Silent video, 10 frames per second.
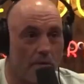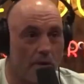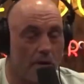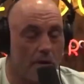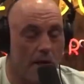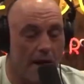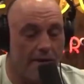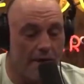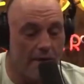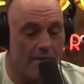Exactly. I
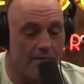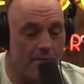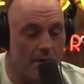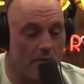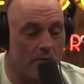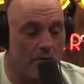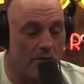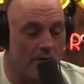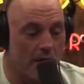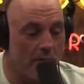think of Bitcoin the
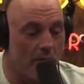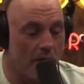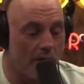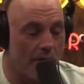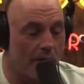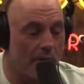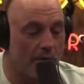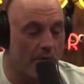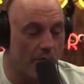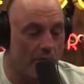same way I think about
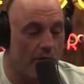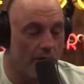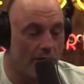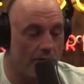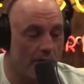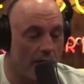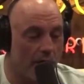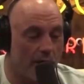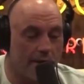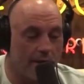the early internet.
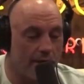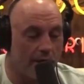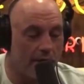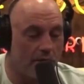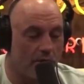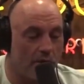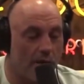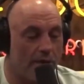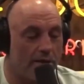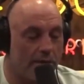I think they
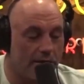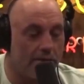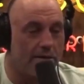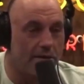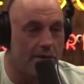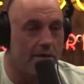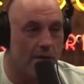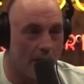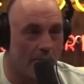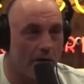they didn't see it
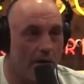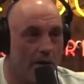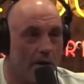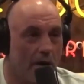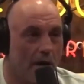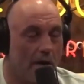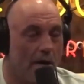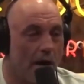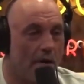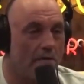coming and
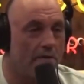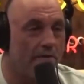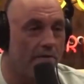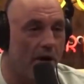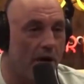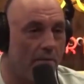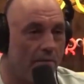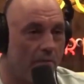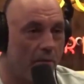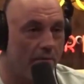now it's a viable
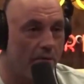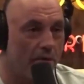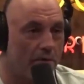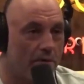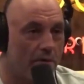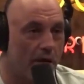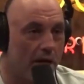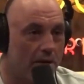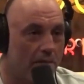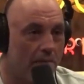form of currency. You can
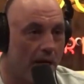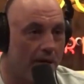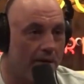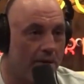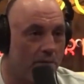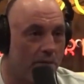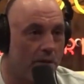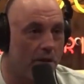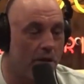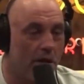actually buy things with
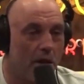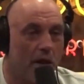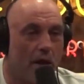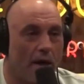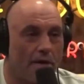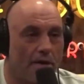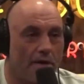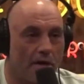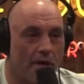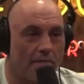it. And I think
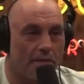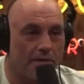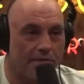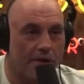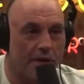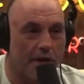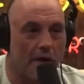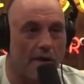the government is freaking out.